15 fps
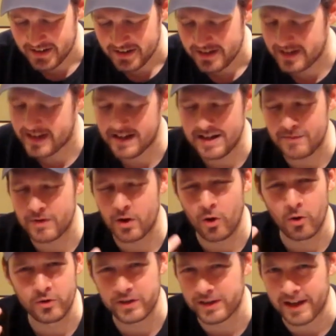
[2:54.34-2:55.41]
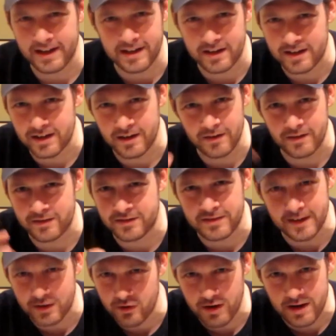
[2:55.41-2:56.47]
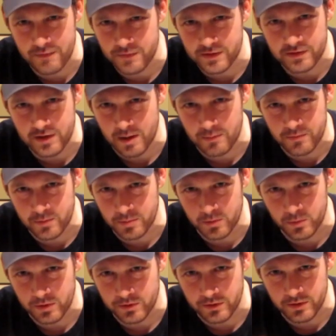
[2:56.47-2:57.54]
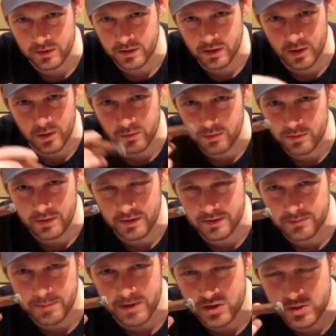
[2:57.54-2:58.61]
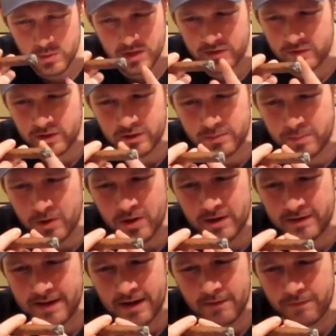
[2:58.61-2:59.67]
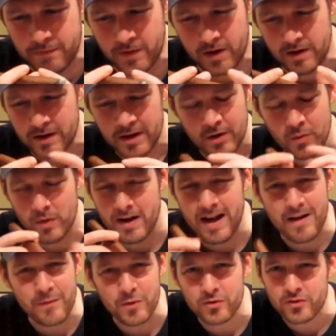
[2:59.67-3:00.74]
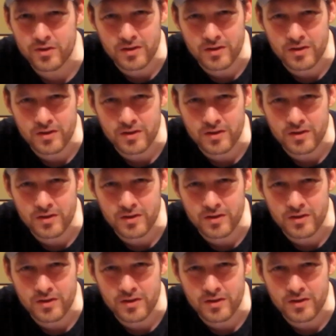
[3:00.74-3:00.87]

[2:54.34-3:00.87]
You can even hold it like a cigarette if it's comfortable with you, you know, especially when it starts burning down far. Whatever's